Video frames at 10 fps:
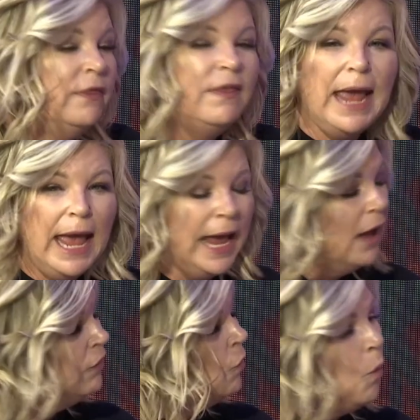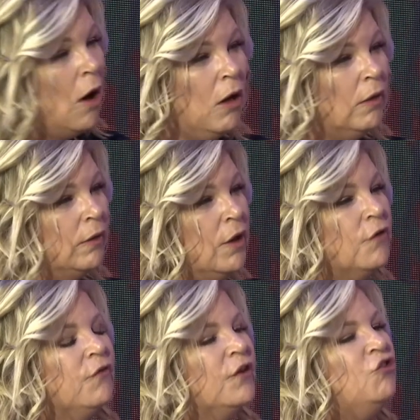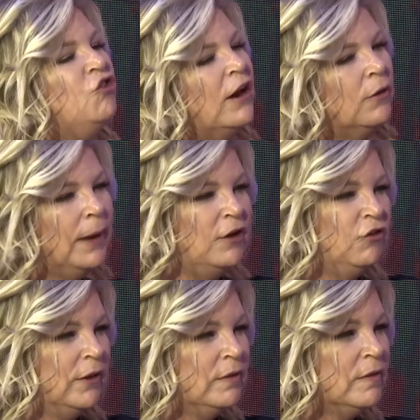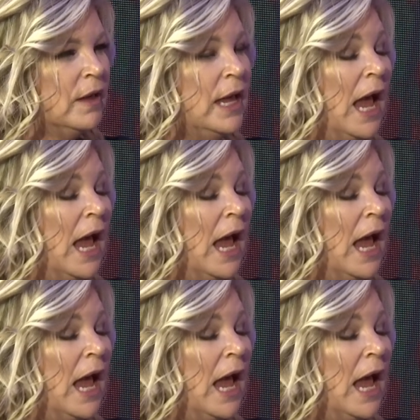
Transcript: They hang on the wall for generations.